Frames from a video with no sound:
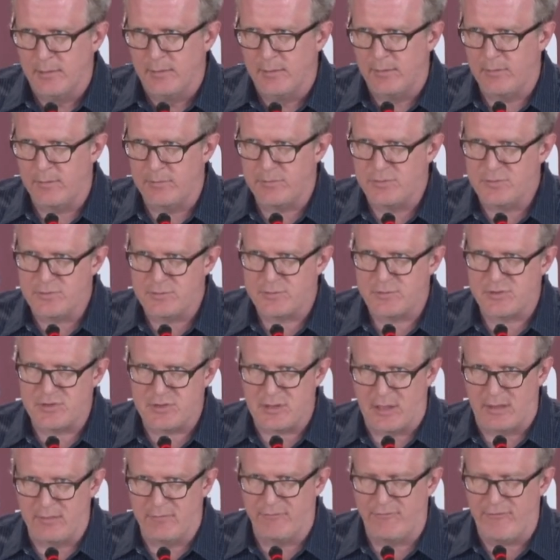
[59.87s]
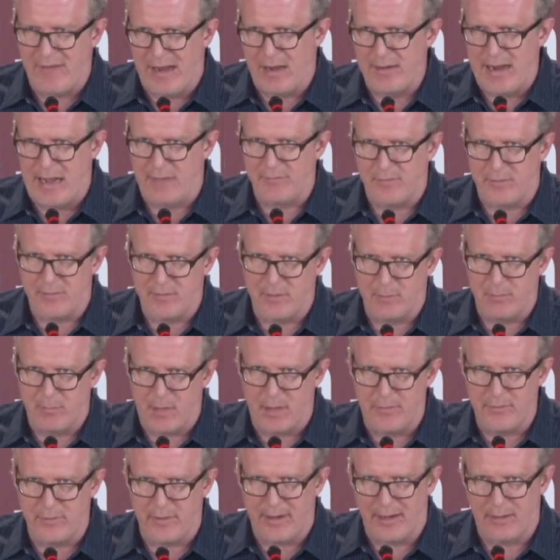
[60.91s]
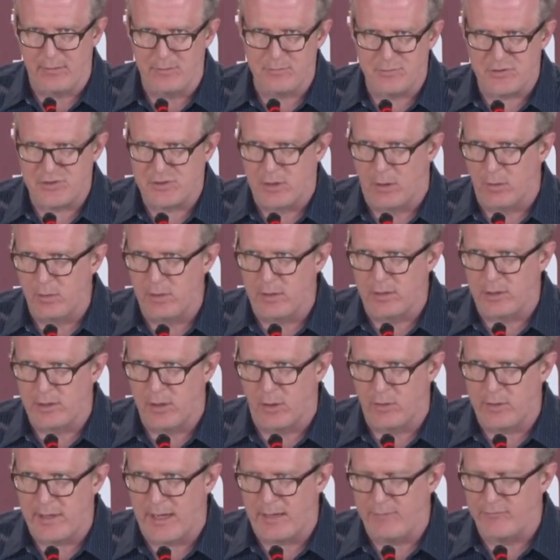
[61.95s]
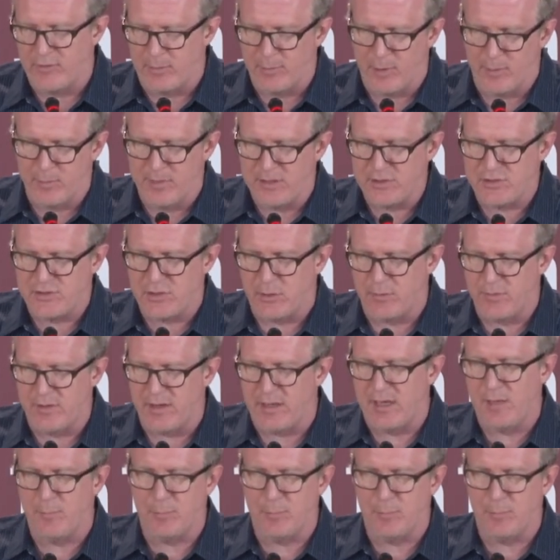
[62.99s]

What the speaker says: The son found out that the mother had stolen cocaine from him, and so then he